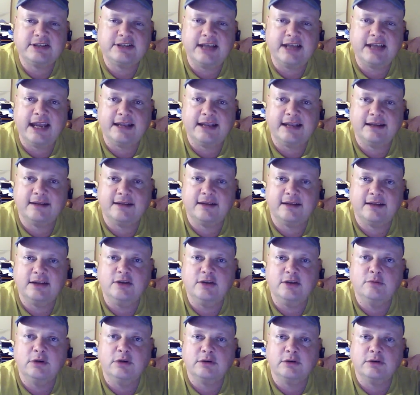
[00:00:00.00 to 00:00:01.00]
saying that the
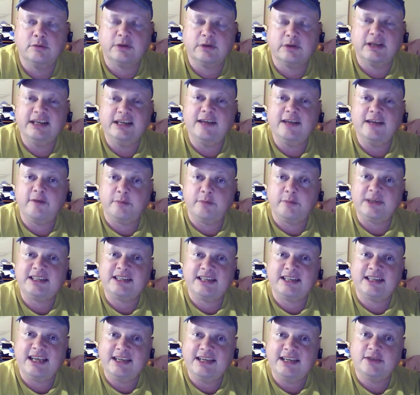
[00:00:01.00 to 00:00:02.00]
New World Order can never be
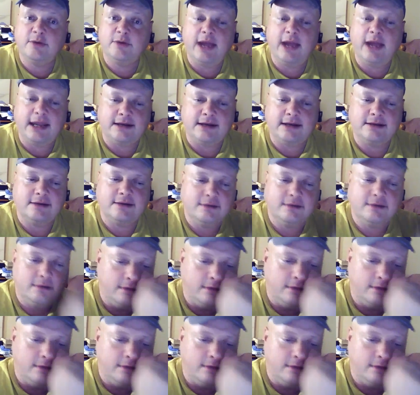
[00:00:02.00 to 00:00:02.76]
seen to end.